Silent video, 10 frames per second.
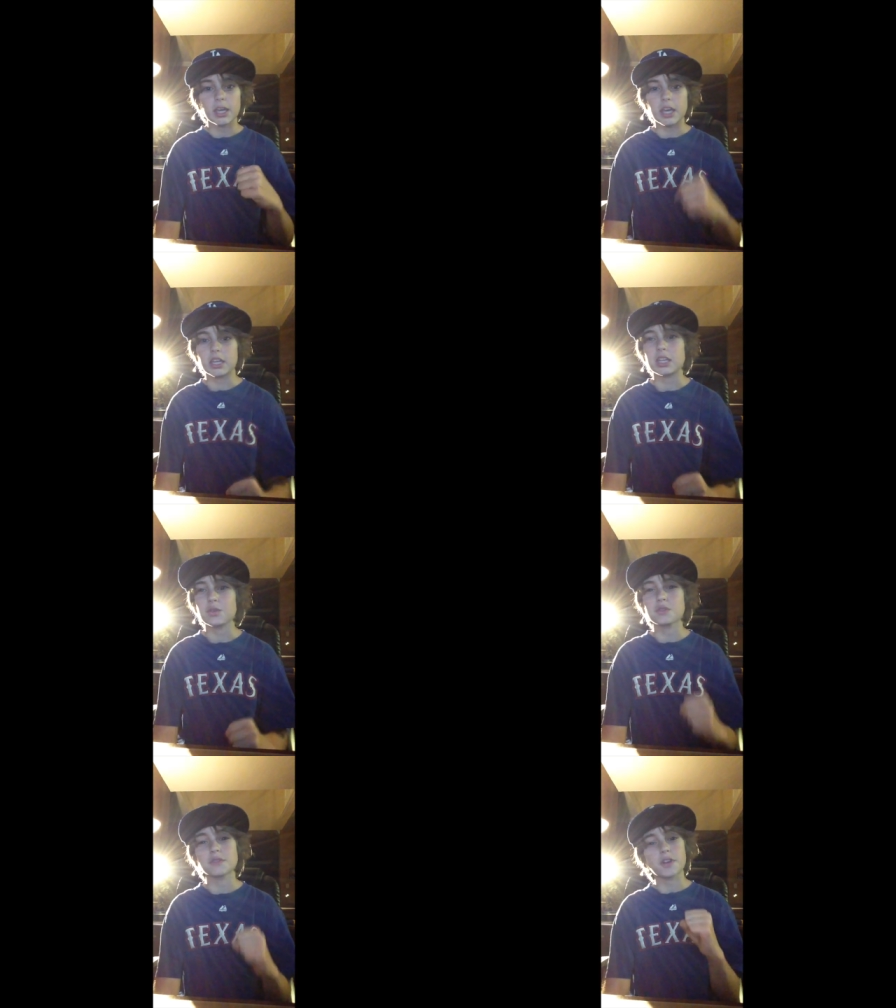and
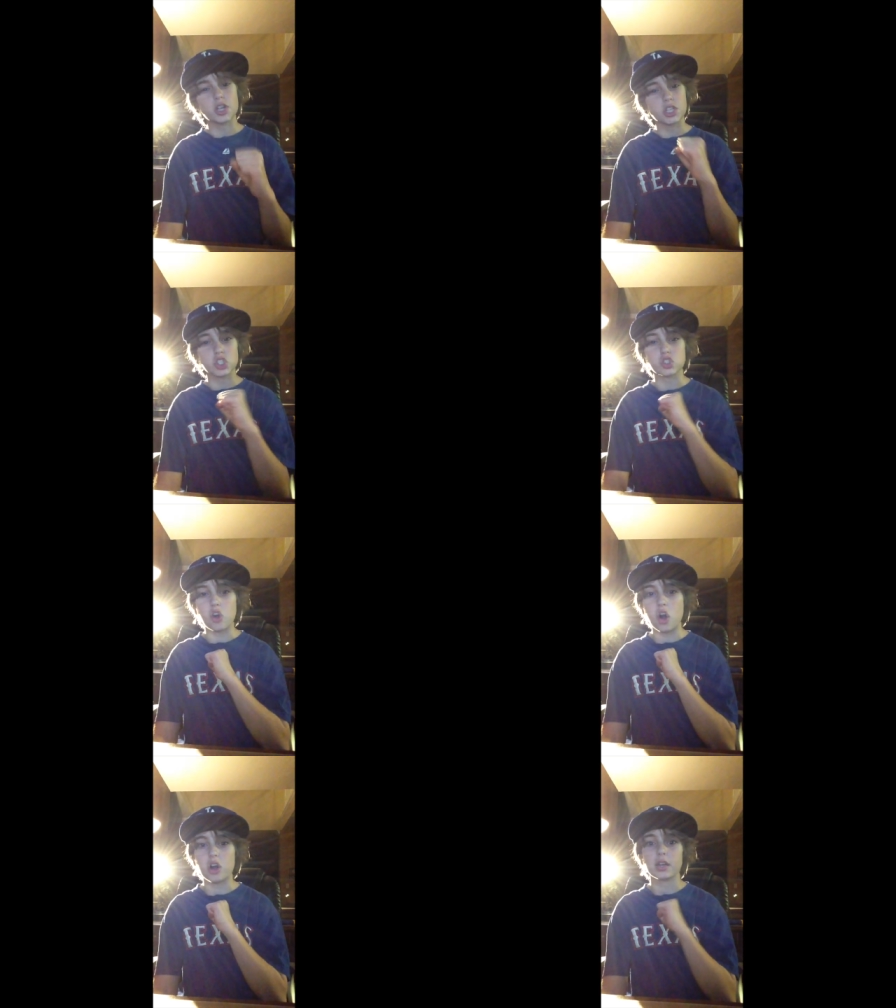it was very
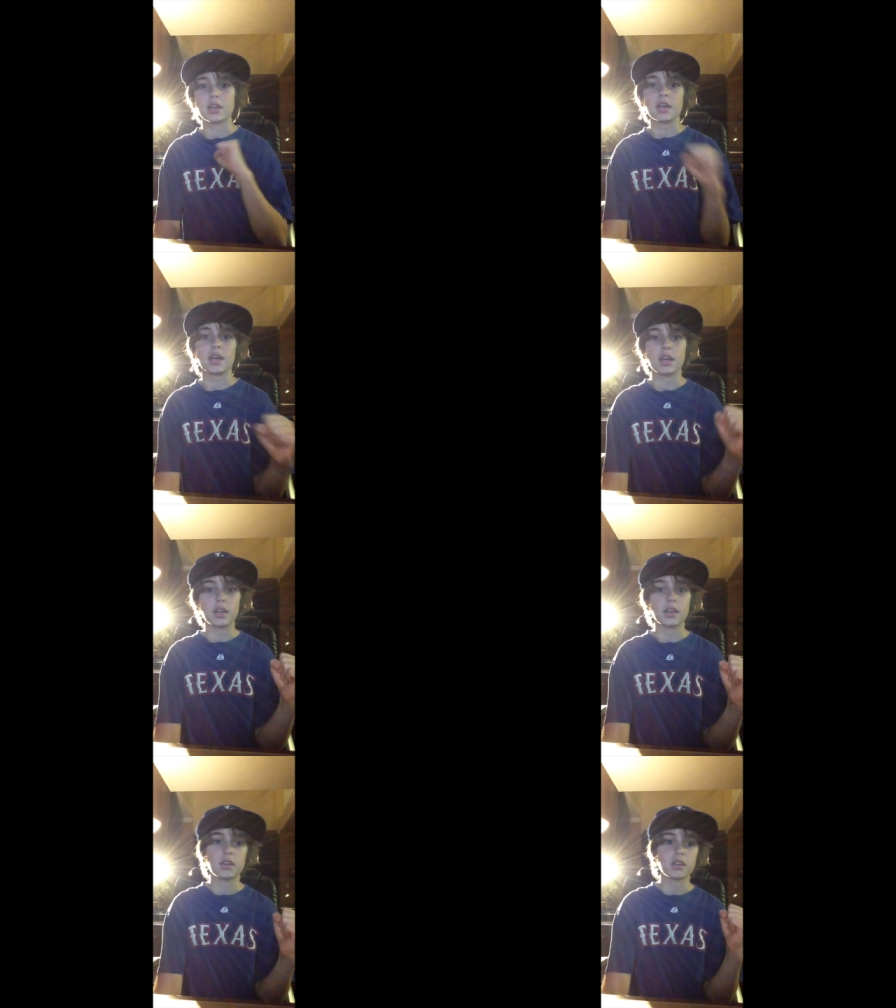strong,
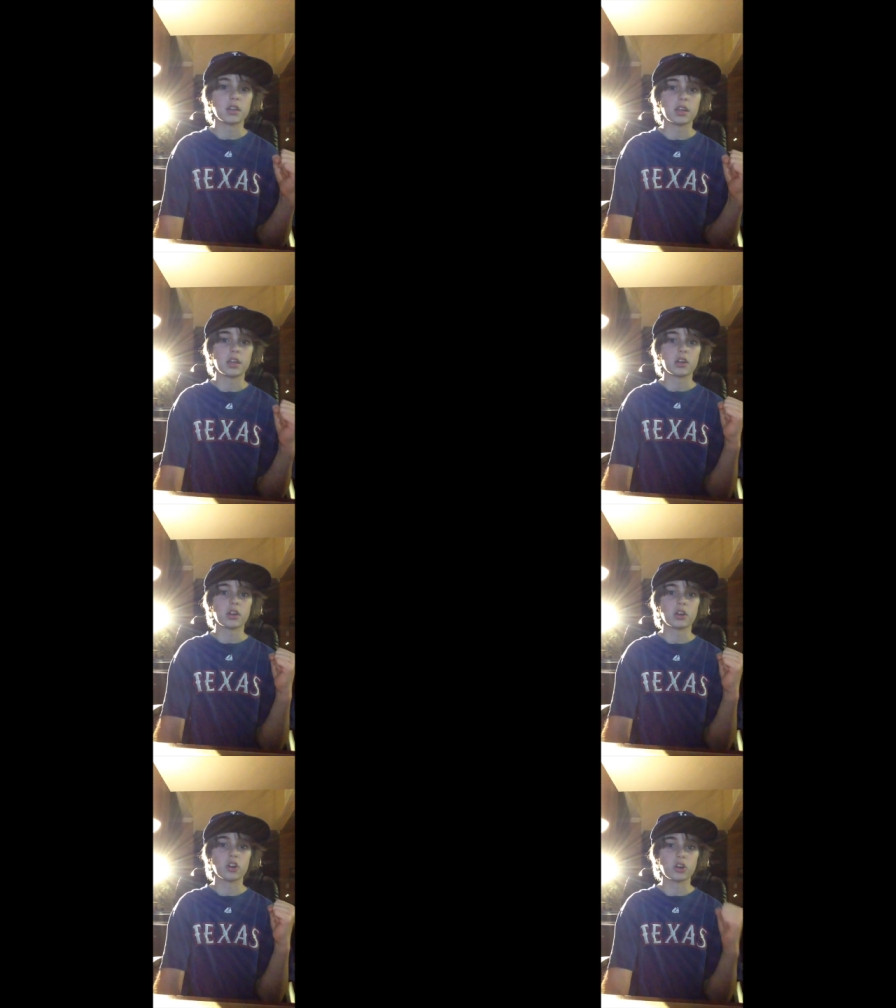and it
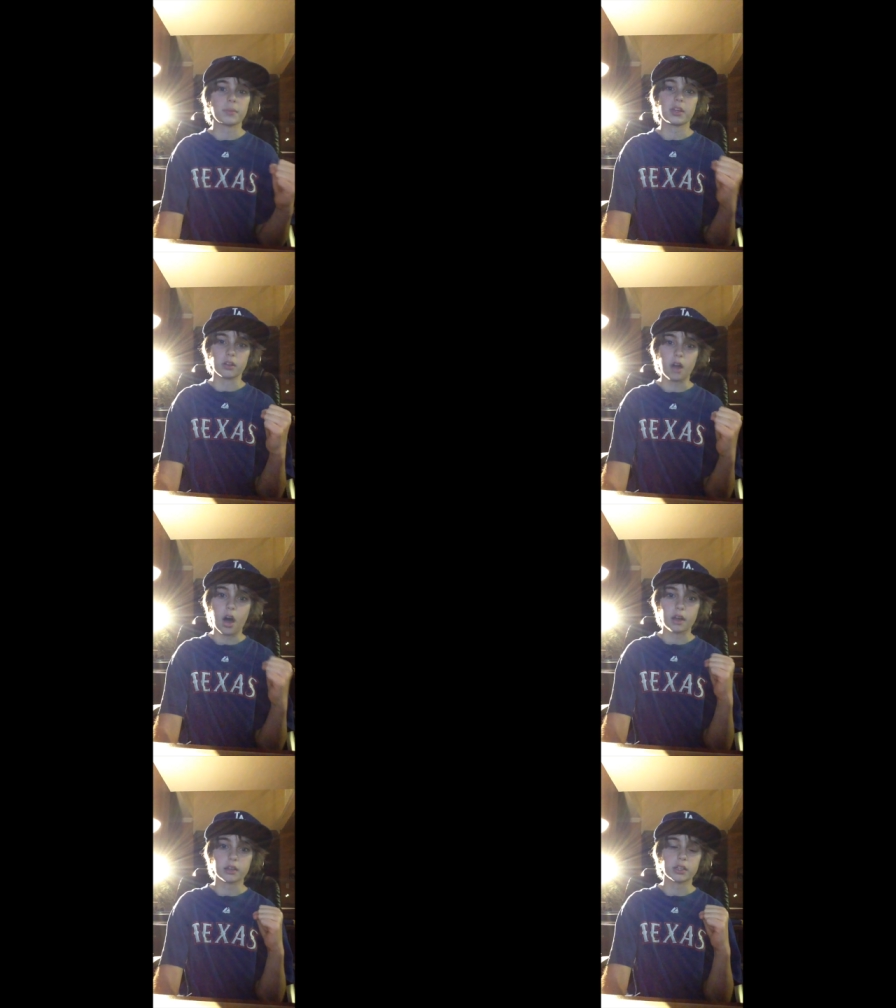hurt me a
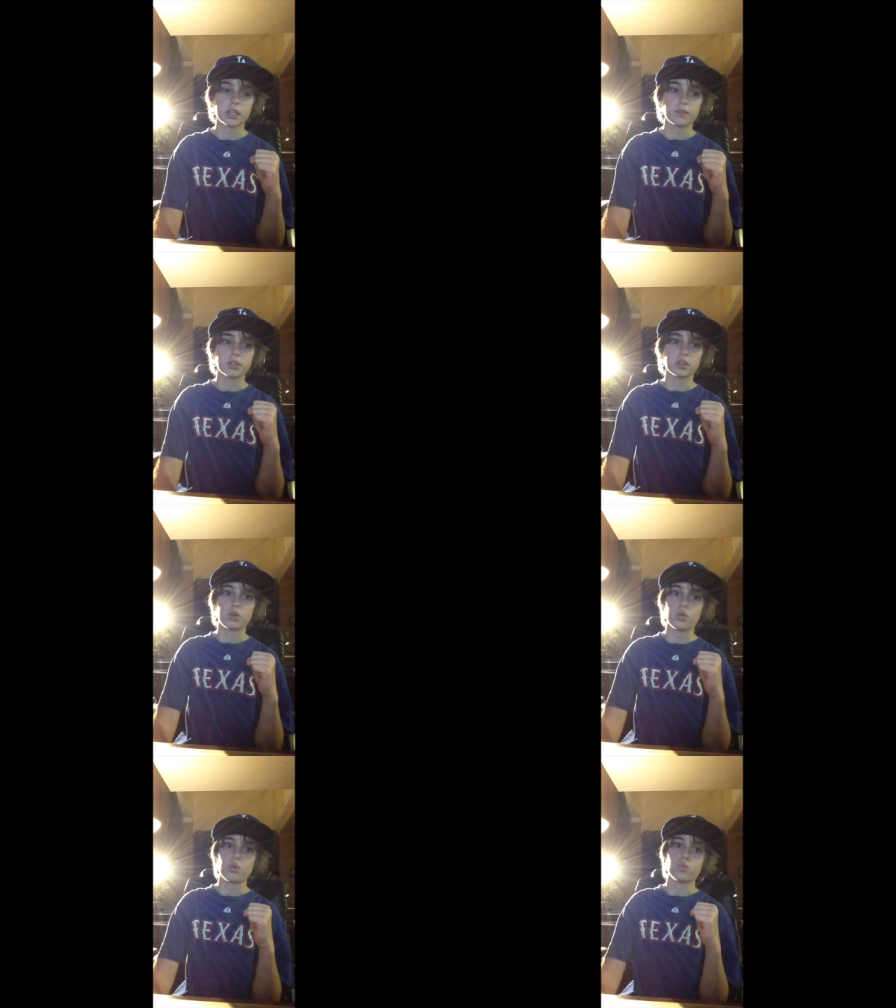lot. Even
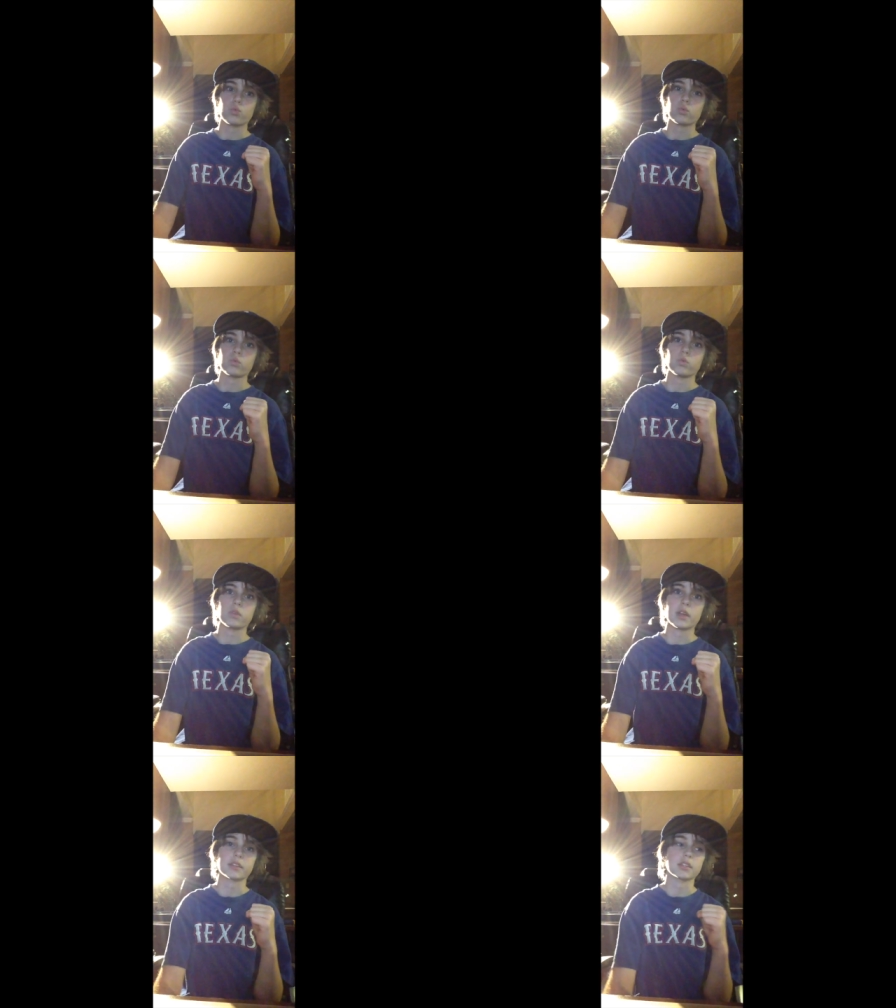though
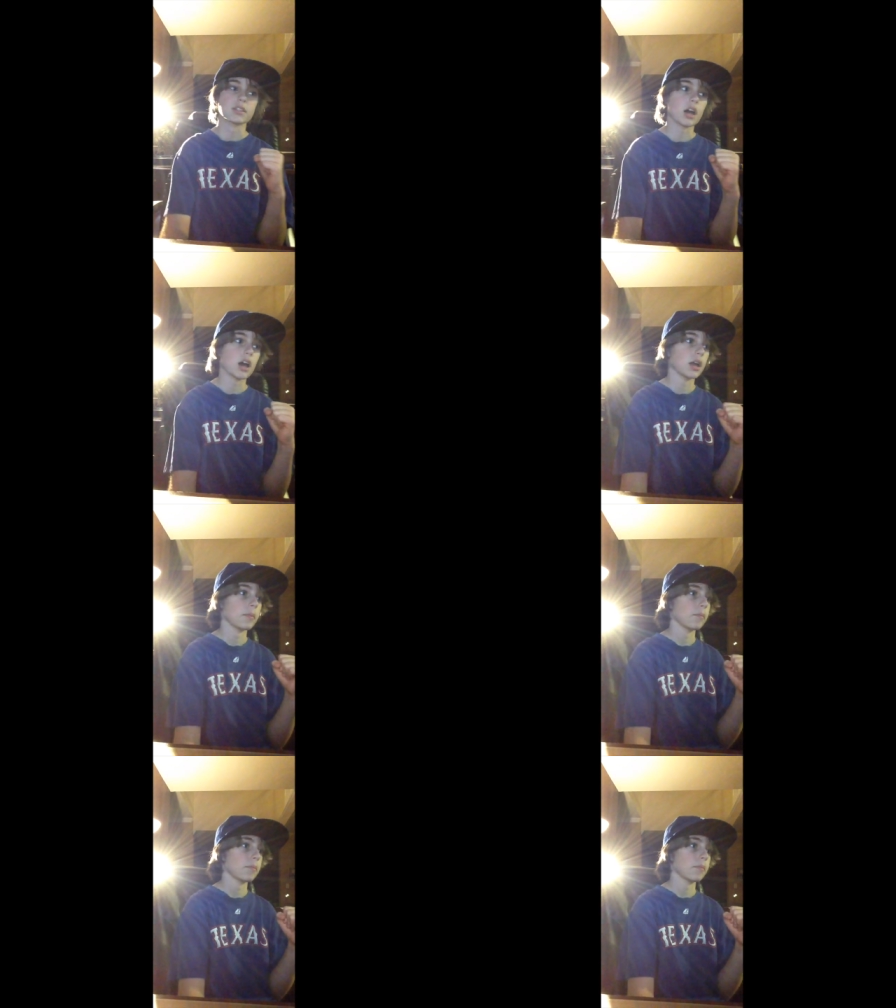at the
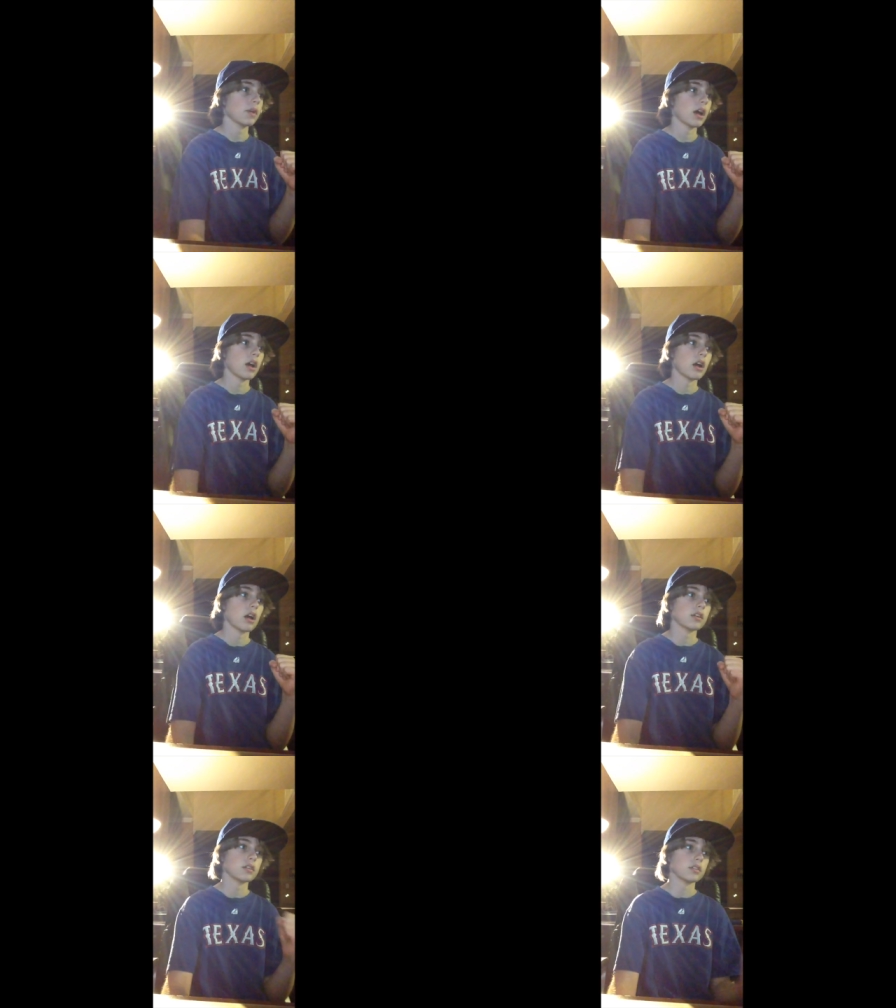time
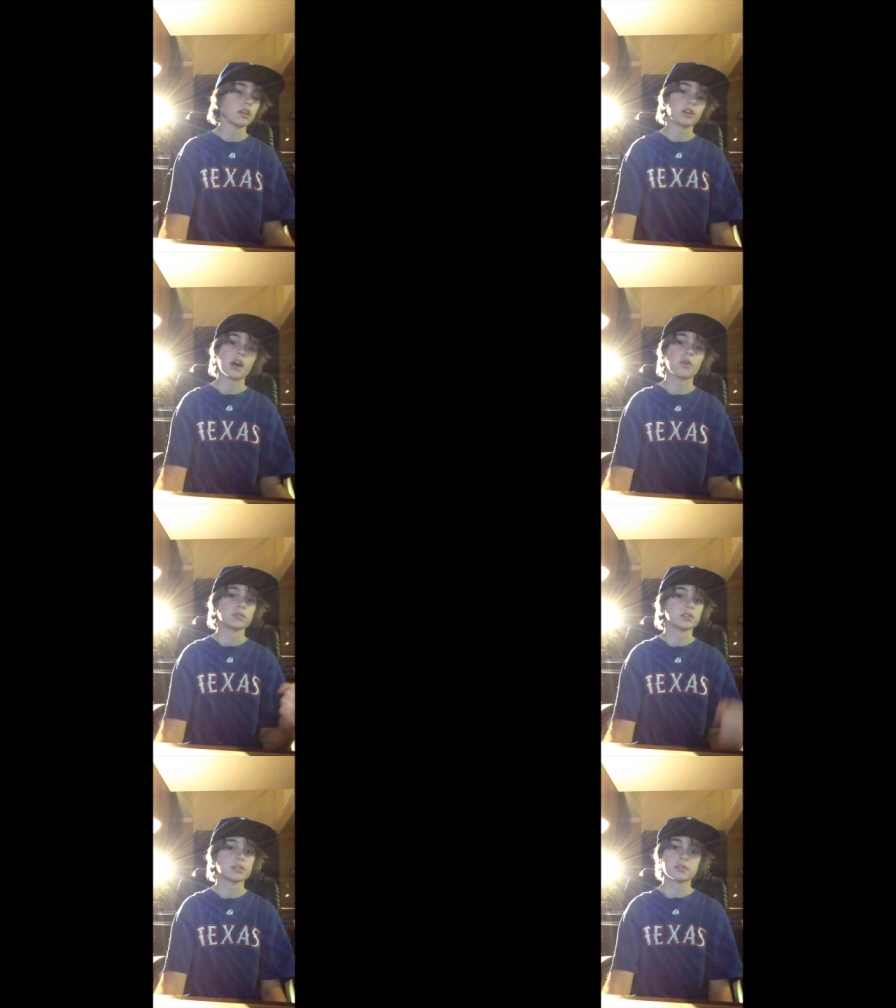I
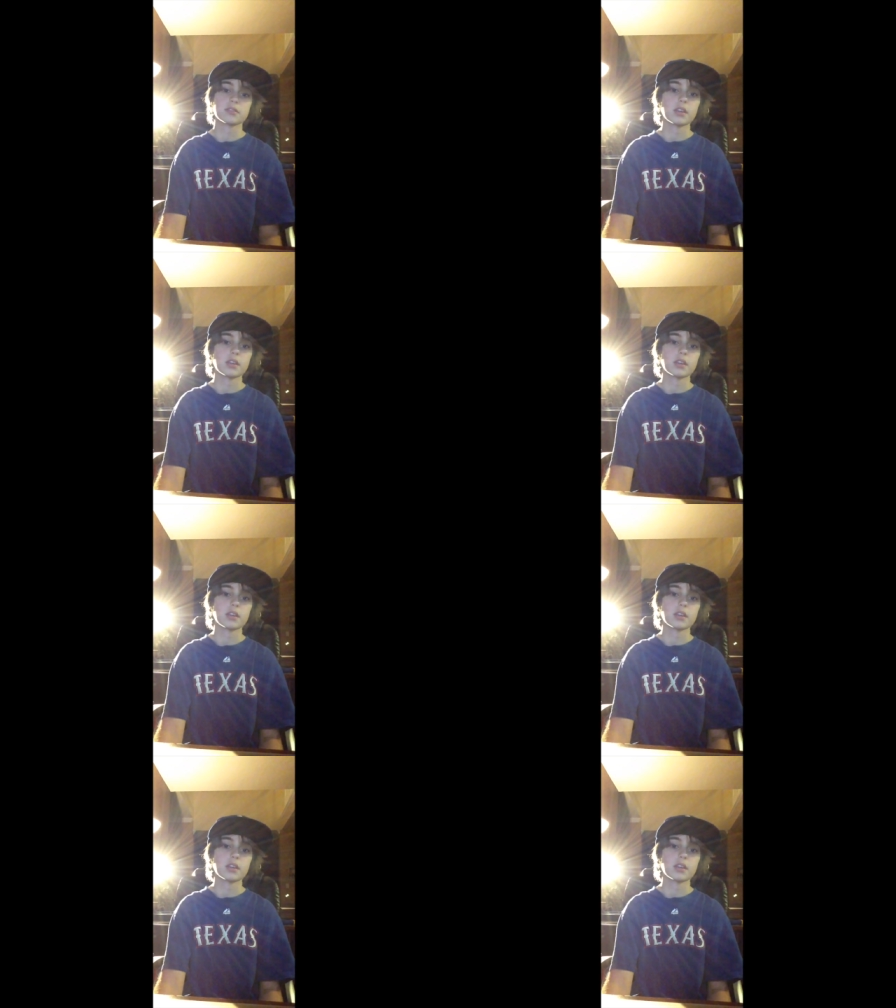was,